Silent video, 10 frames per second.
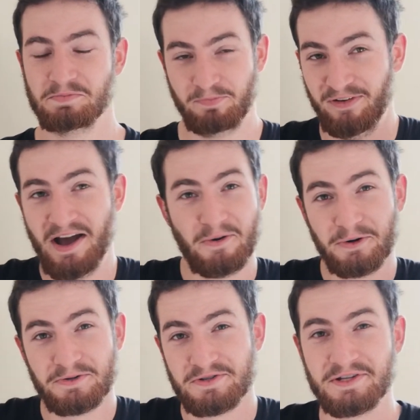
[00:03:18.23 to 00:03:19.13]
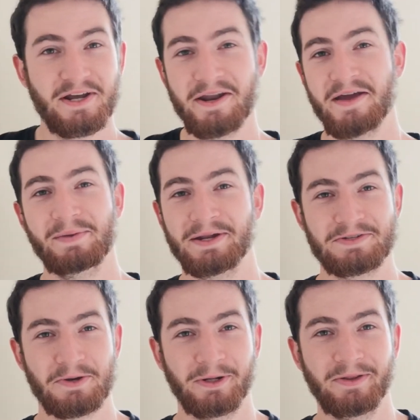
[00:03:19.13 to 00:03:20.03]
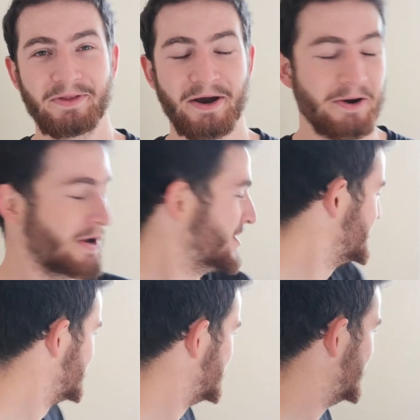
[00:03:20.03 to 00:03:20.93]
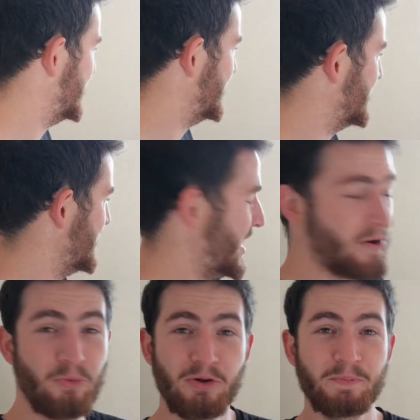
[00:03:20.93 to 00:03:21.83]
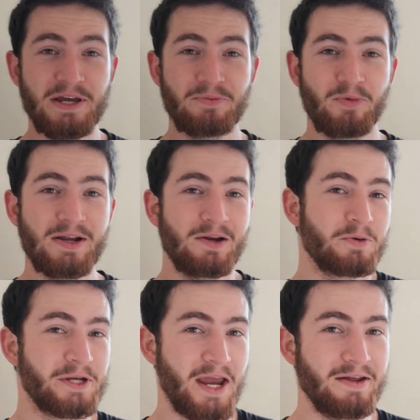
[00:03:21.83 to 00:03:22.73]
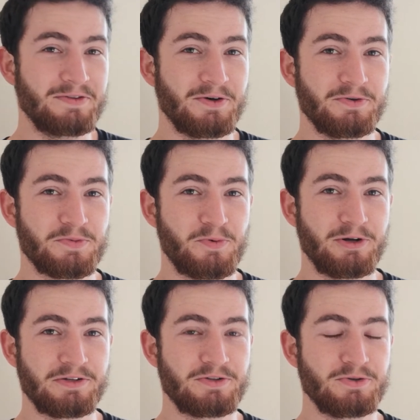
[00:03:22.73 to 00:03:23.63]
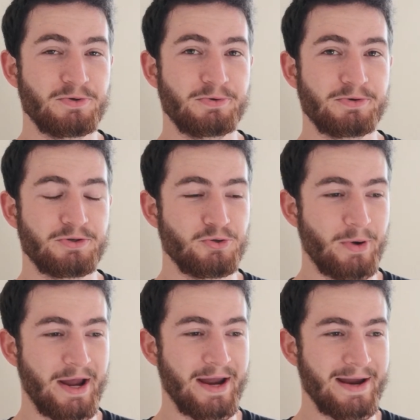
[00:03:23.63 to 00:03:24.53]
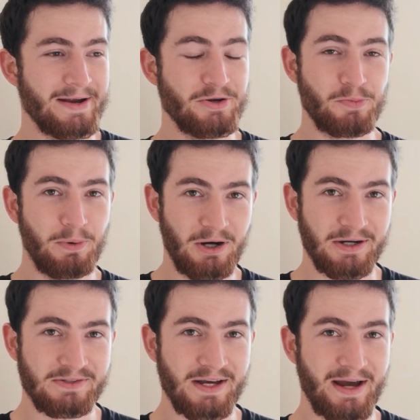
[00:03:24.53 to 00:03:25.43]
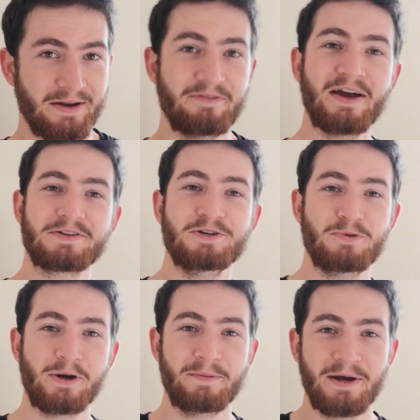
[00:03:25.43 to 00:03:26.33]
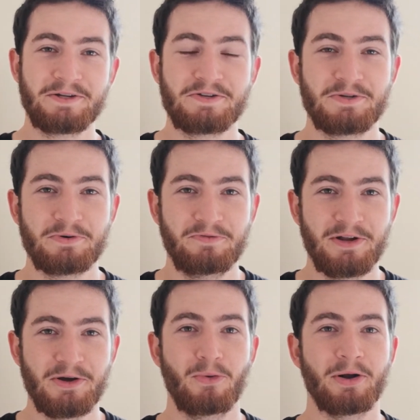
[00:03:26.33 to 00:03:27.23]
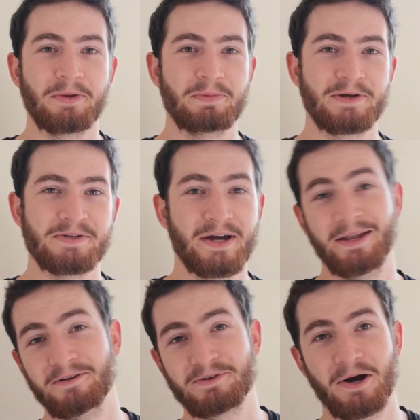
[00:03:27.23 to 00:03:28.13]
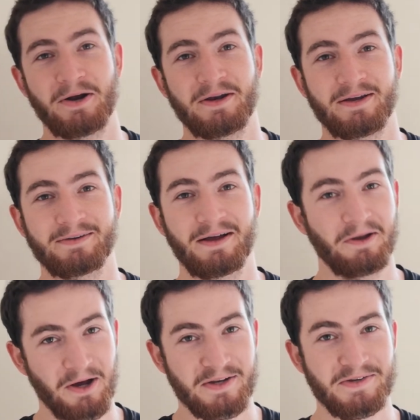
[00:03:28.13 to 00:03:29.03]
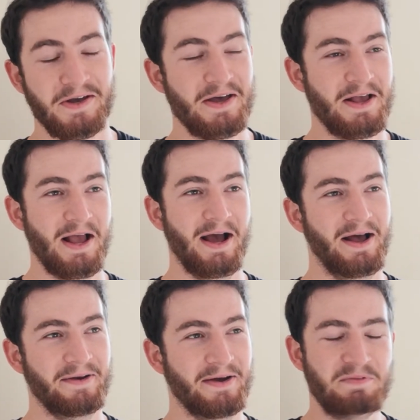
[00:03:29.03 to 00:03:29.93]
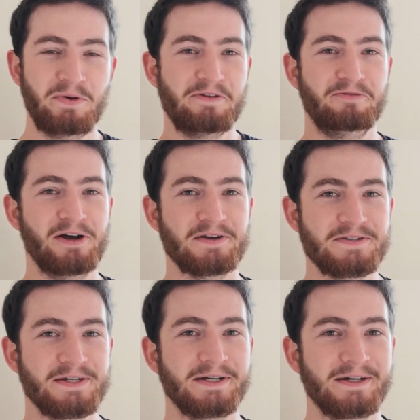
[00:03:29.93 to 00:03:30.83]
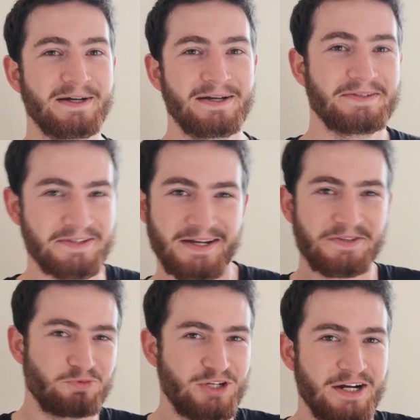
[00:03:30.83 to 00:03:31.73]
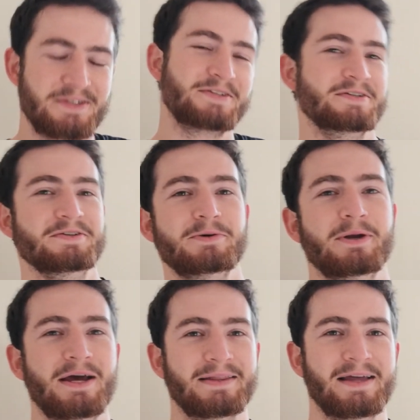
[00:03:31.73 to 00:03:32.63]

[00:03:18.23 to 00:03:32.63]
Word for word: flowers, you name it, it's all in there. Uh, I will be relocating those pretty soon to a new pot. And in fact, you know what? I might just do a video on it because I love gardening a lot. And uh, it'd be really fun to to take some shots and do it like